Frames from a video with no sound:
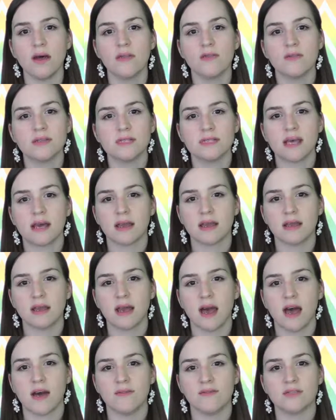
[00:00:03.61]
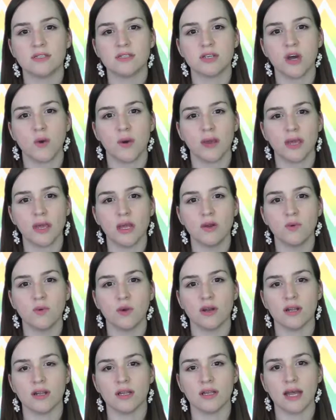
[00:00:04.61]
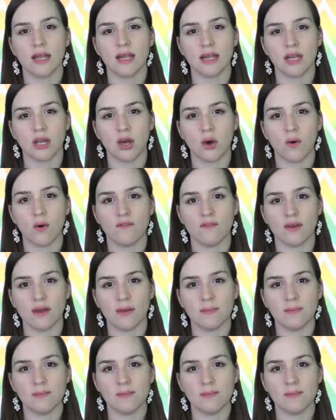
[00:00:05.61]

The second half is going inward and letting go of it.